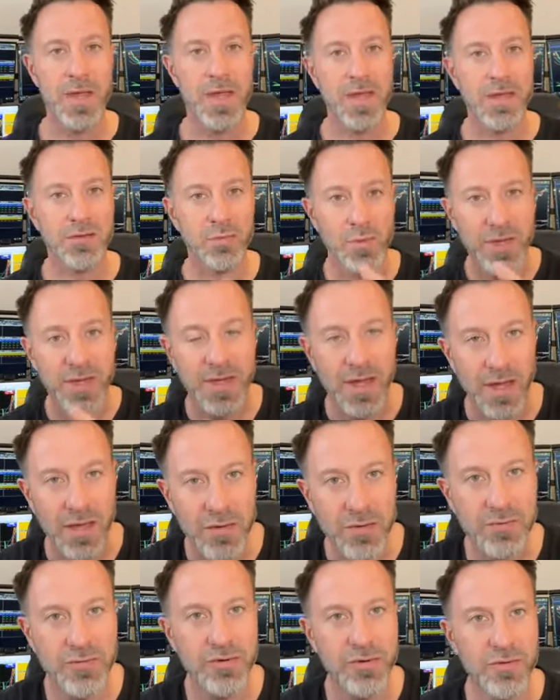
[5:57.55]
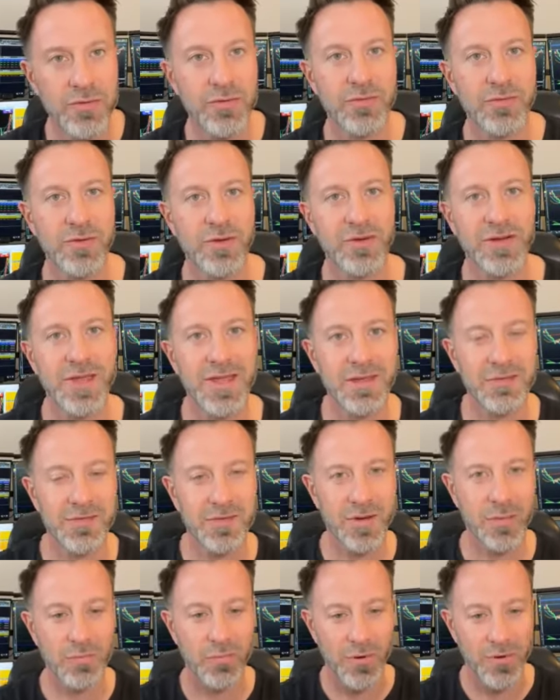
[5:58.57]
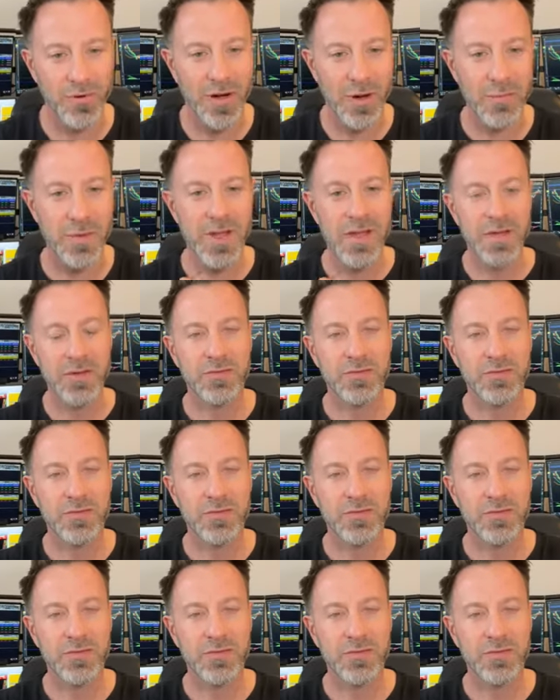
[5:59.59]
is we get the students on our Kickstart program